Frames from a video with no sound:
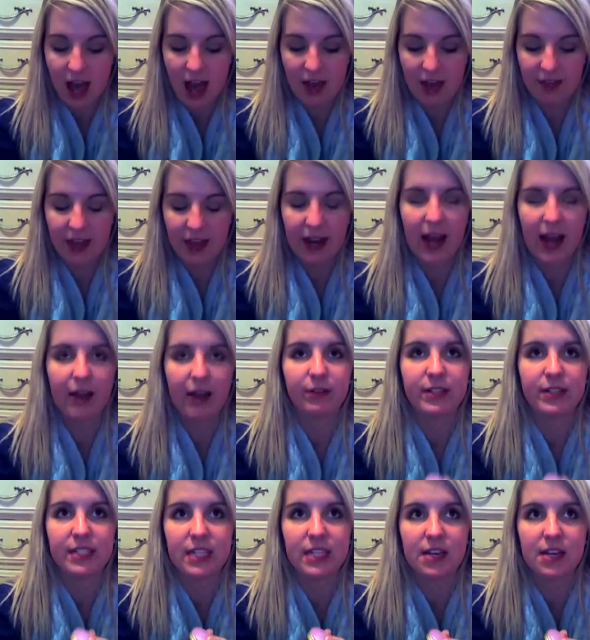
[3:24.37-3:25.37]
And then I
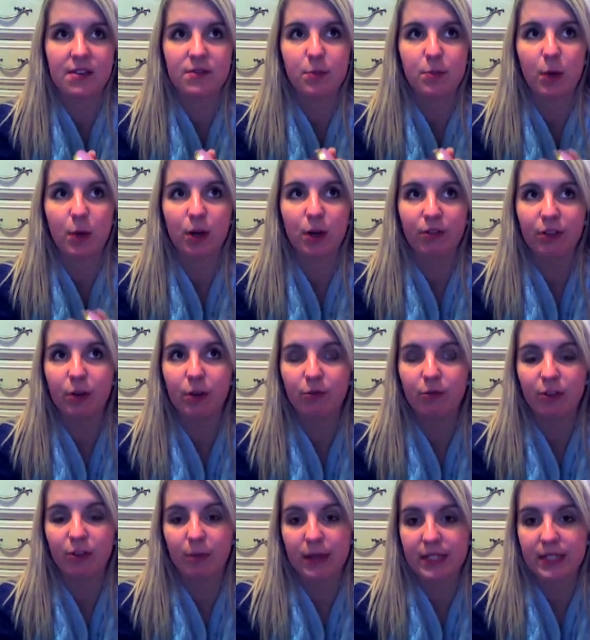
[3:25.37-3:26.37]
received perfume
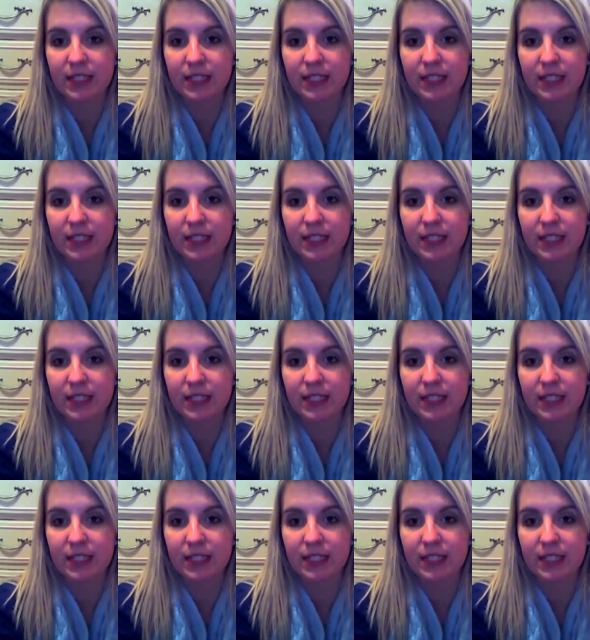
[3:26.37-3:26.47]
from my